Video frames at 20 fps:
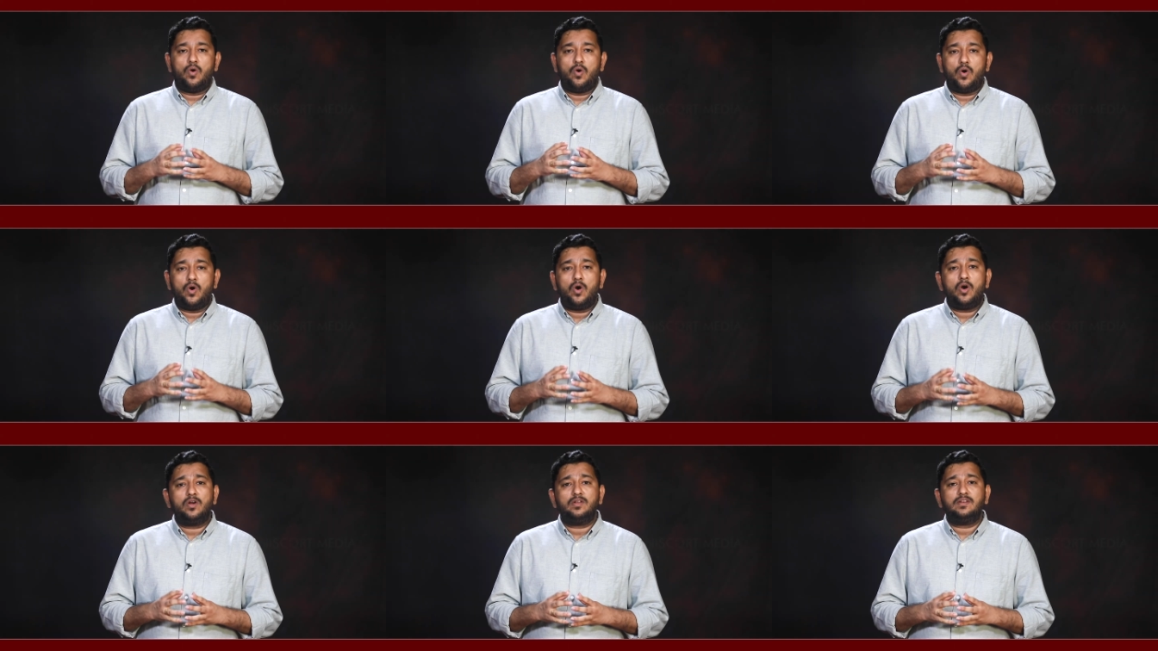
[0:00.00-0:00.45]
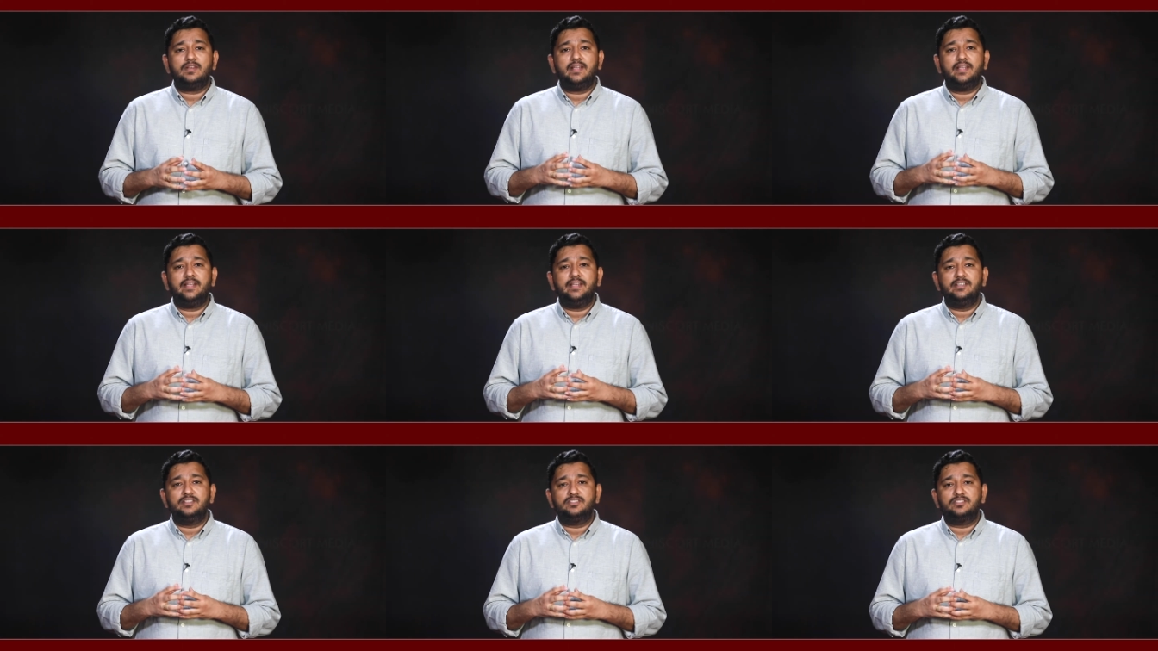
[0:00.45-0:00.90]
All
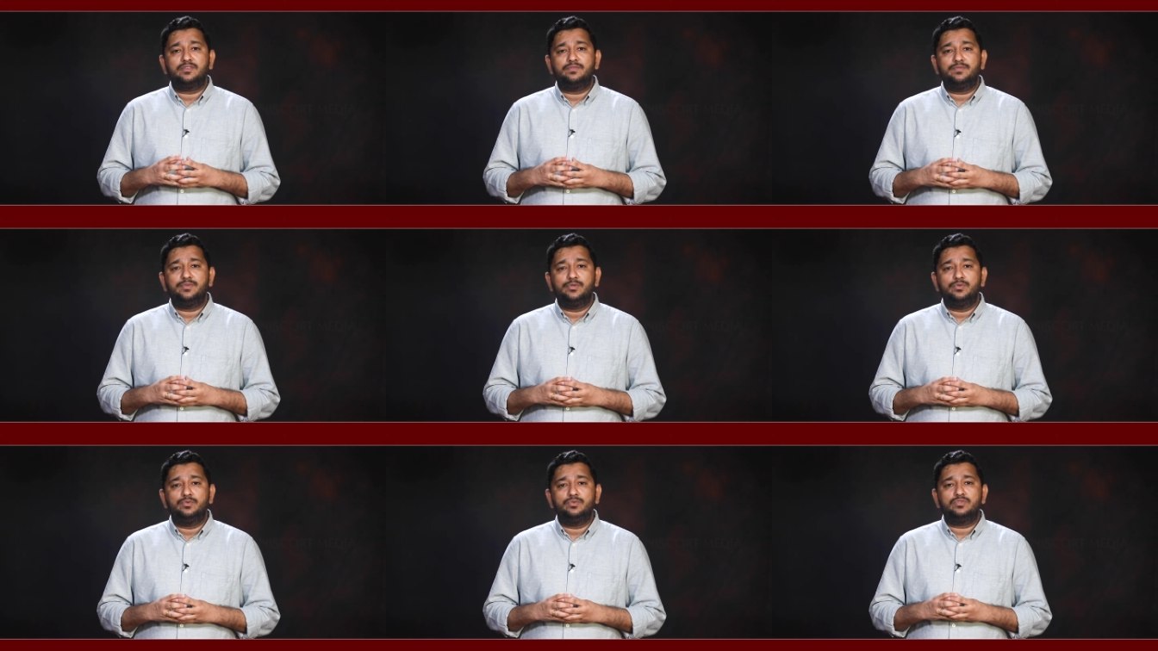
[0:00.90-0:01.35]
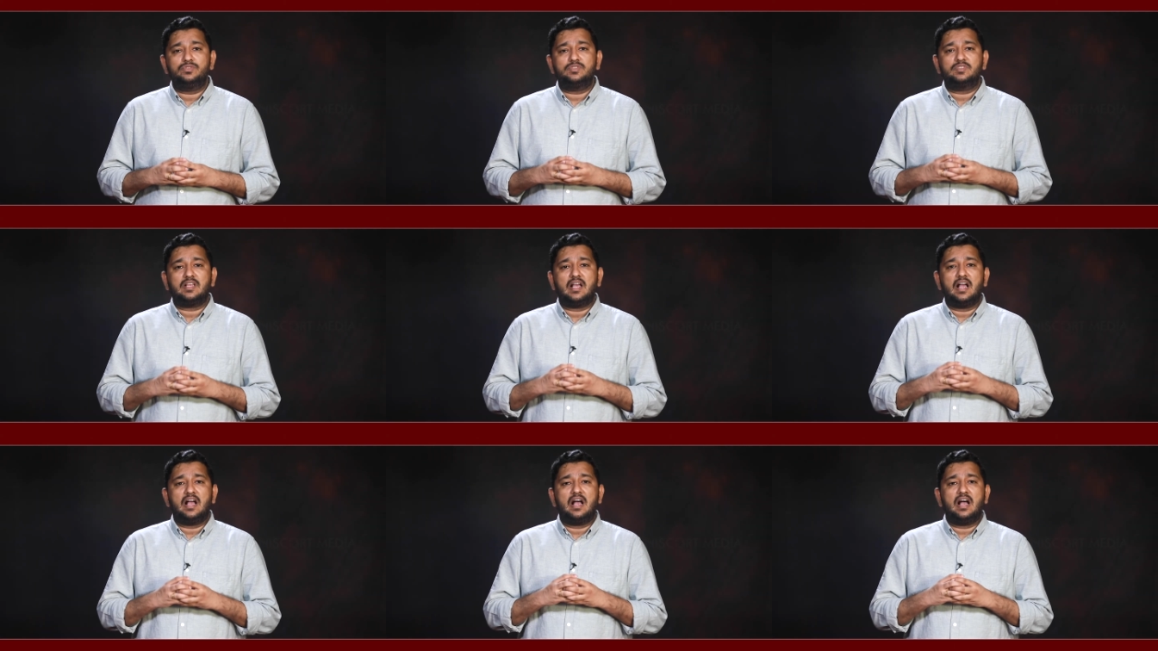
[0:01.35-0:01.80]

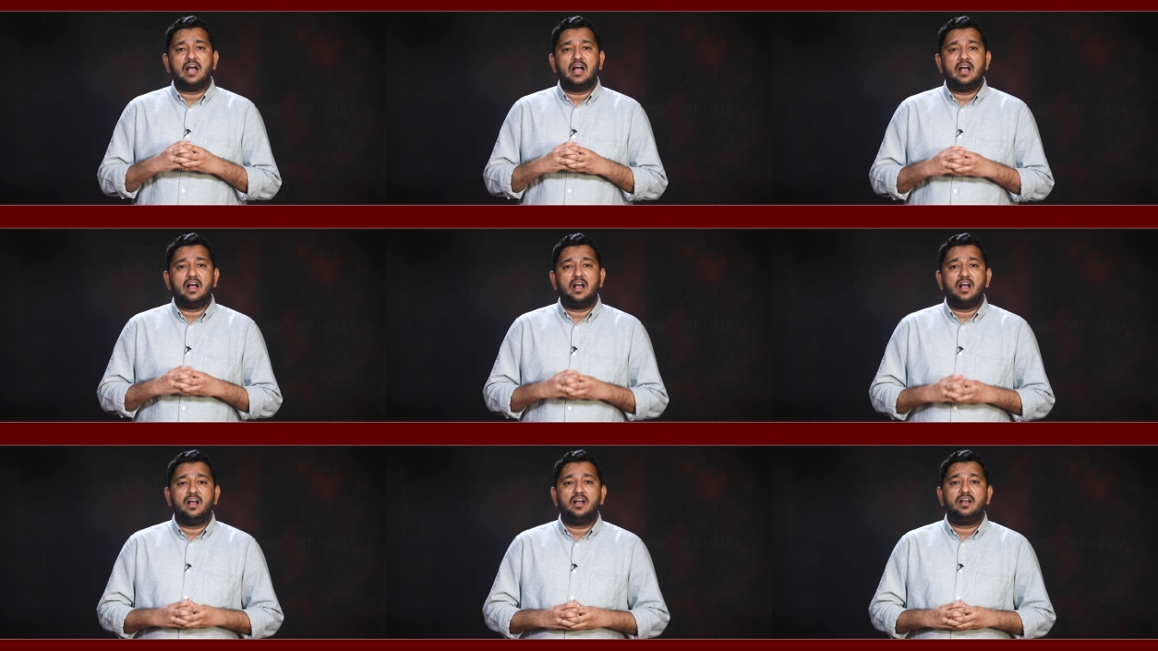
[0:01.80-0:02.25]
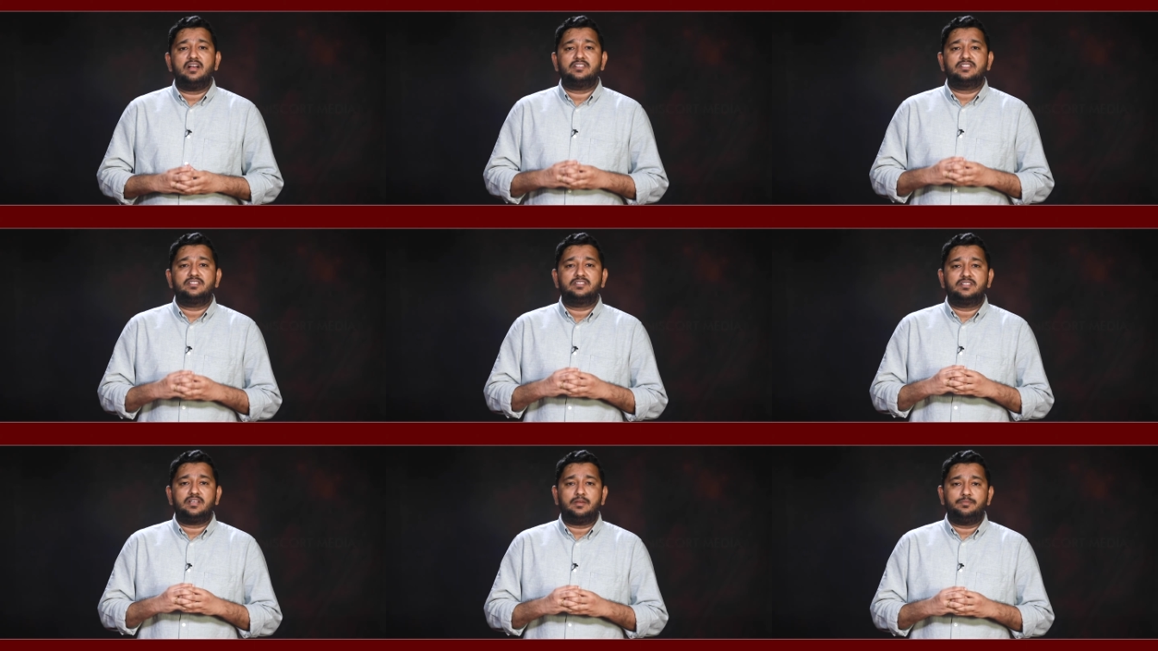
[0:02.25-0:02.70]
interviews are
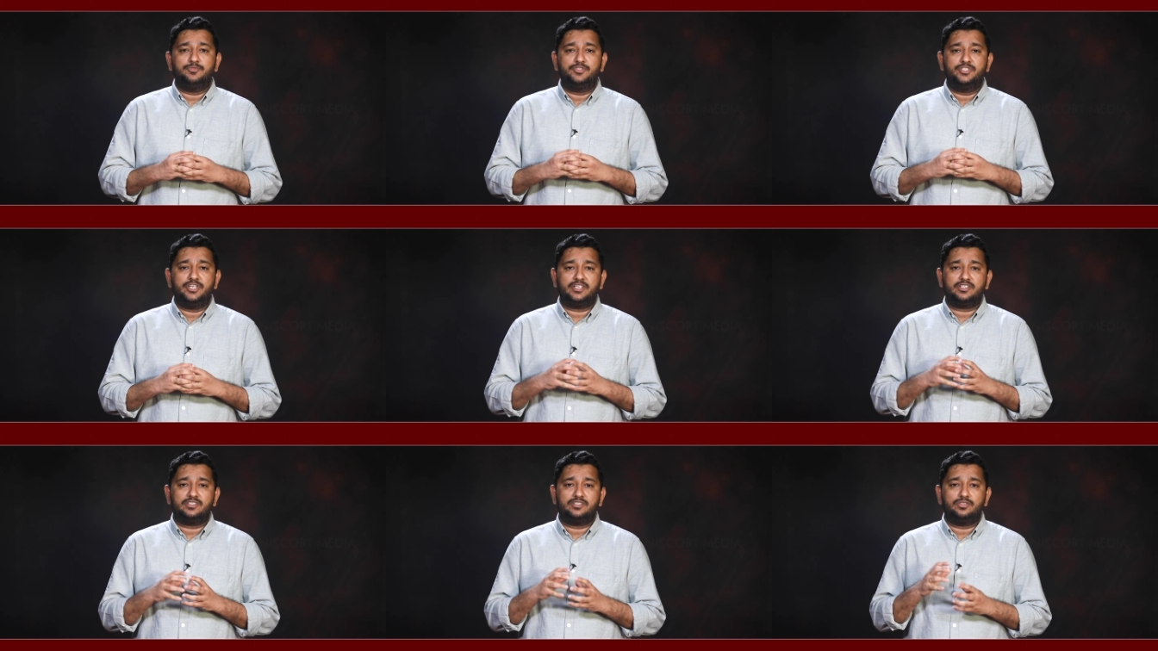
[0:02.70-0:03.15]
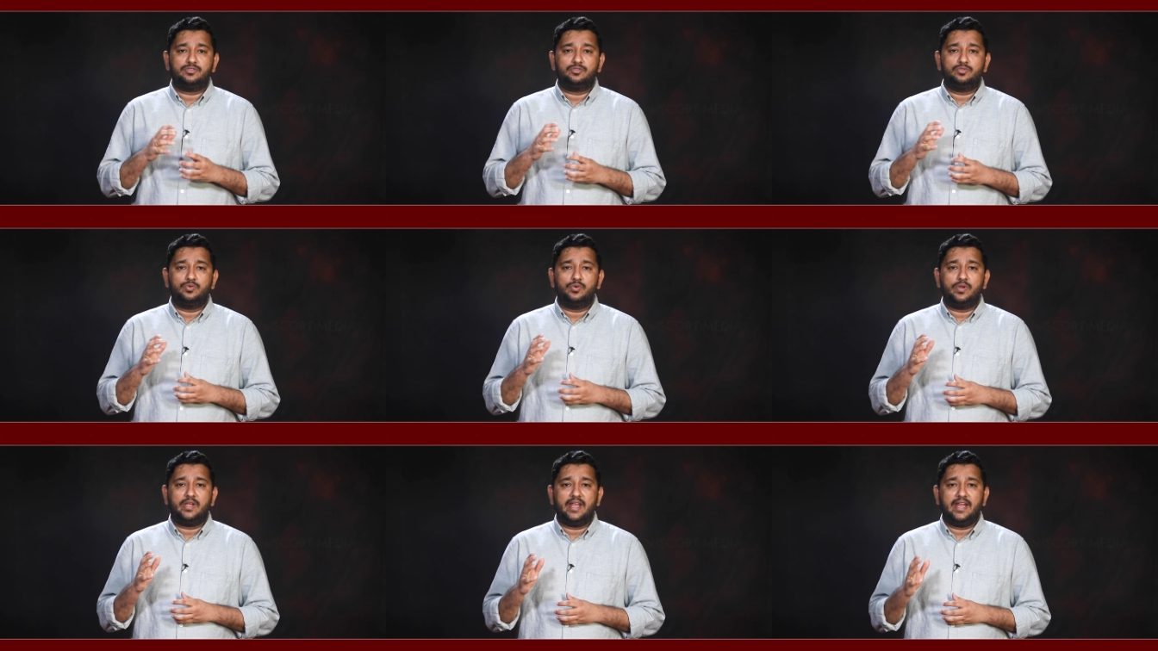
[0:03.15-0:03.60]
subject
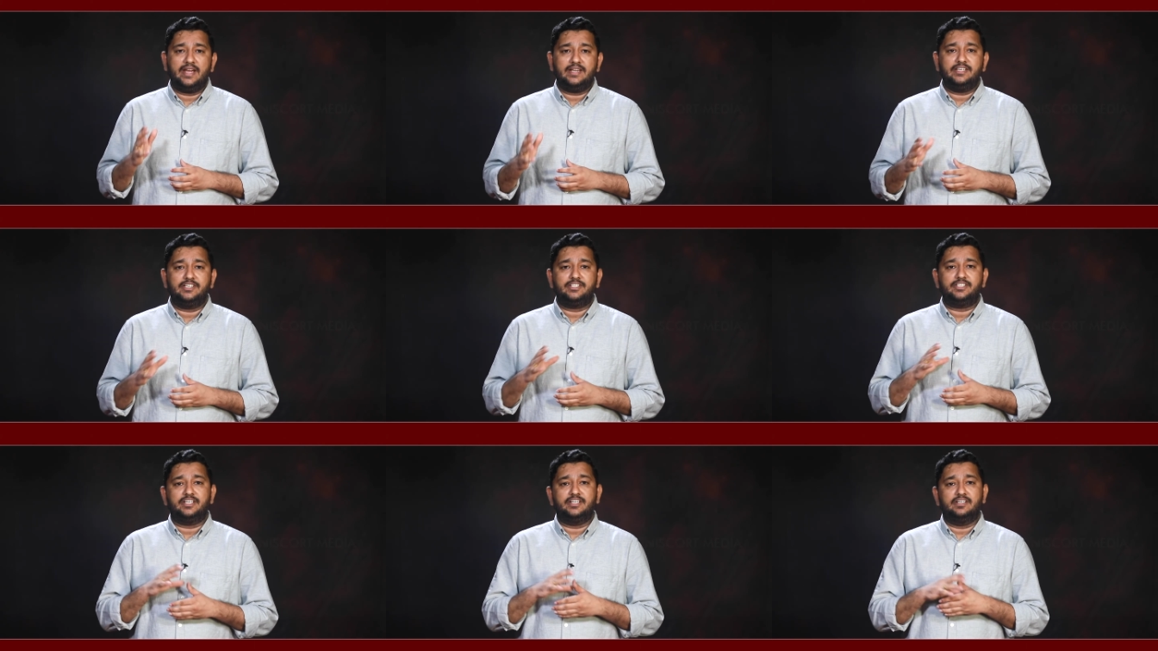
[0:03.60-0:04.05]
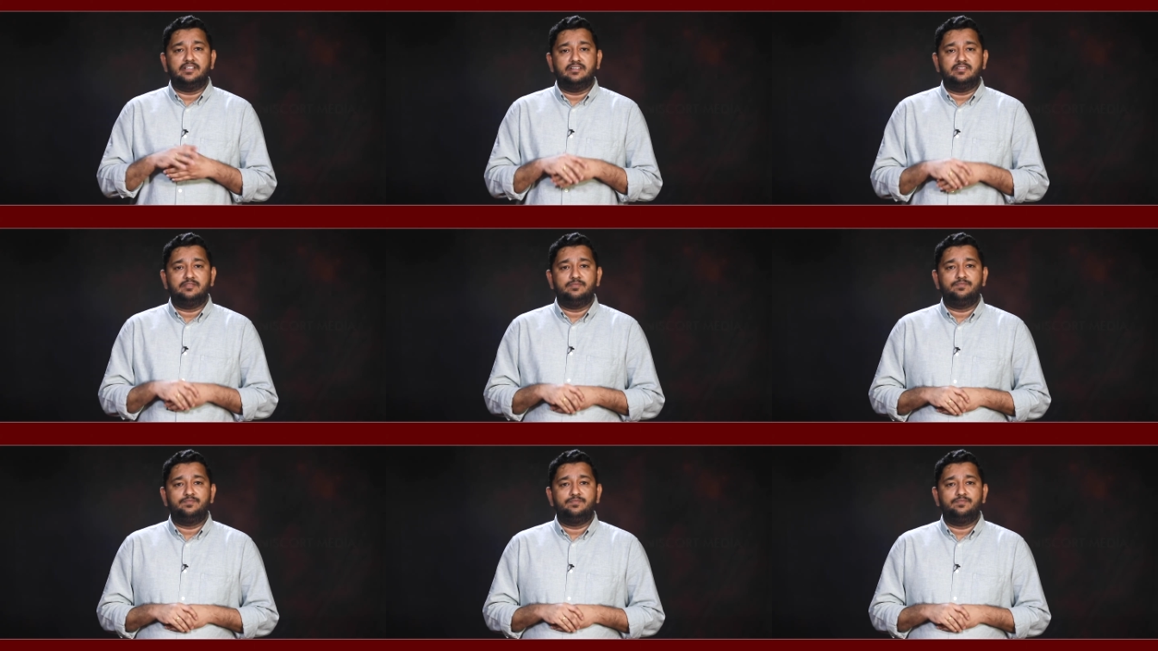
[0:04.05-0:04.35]
to editing.